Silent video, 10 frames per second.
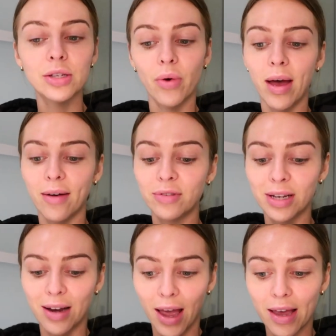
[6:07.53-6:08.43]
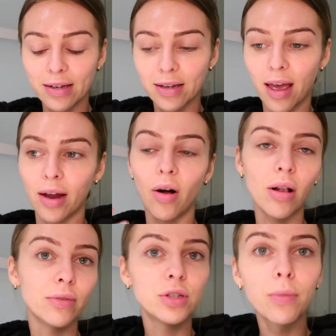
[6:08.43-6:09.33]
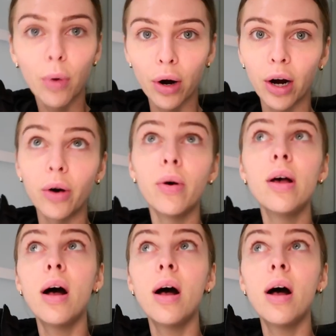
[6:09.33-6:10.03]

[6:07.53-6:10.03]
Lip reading: So I have tonight and all of tomorrow,